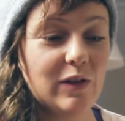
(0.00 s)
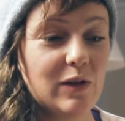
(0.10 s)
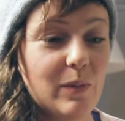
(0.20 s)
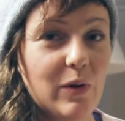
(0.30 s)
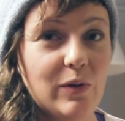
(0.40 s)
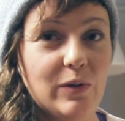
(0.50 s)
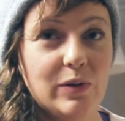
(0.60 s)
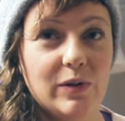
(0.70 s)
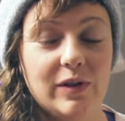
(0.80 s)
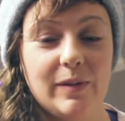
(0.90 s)

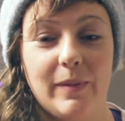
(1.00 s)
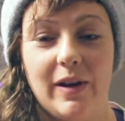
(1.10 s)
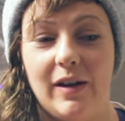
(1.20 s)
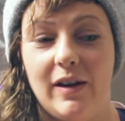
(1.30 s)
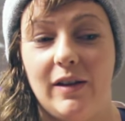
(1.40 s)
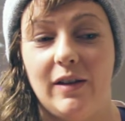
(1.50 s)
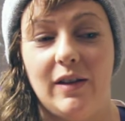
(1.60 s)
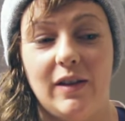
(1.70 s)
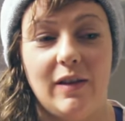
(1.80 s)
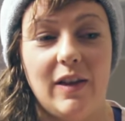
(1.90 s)
Tomorrow's my
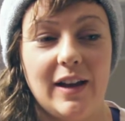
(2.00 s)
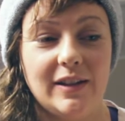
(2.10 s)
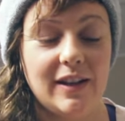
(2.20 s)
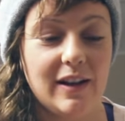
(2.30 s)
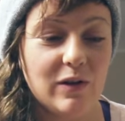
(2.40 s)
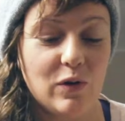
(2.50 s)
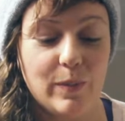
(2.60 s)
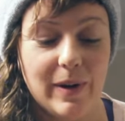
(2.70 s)
last day I go